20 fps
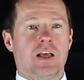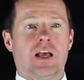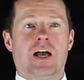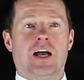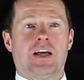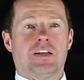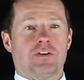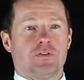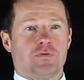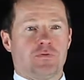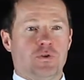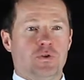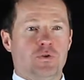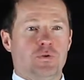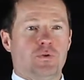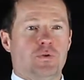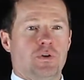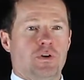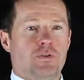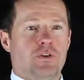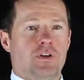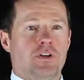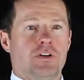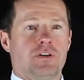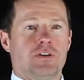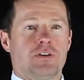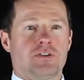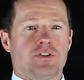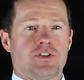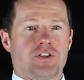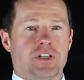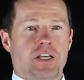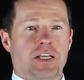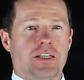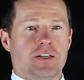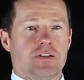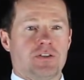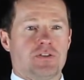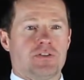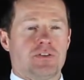and a few other
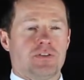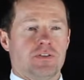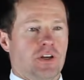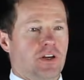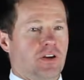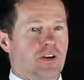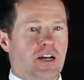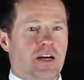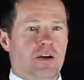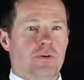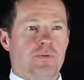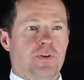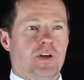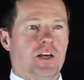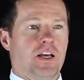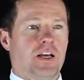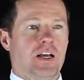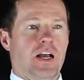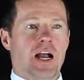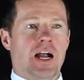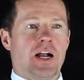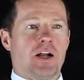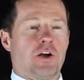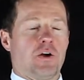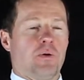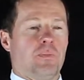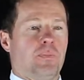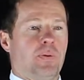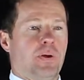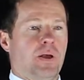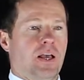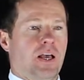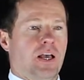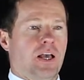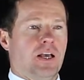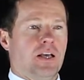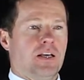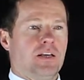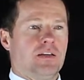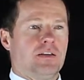sellers that are out there and compare
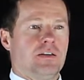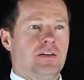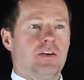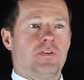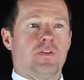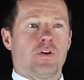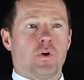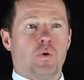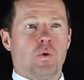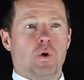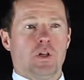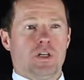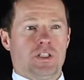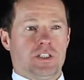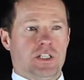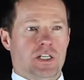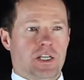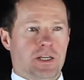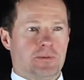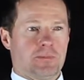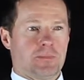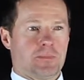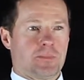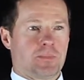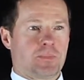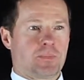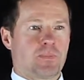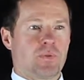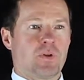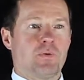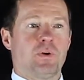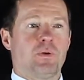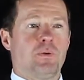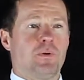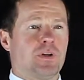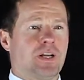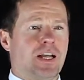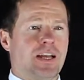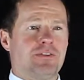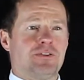the quality. We will
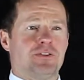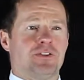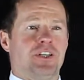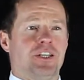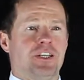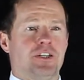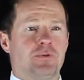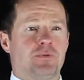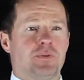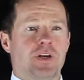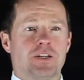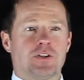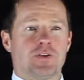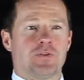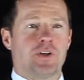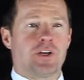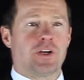guarantee you that nothing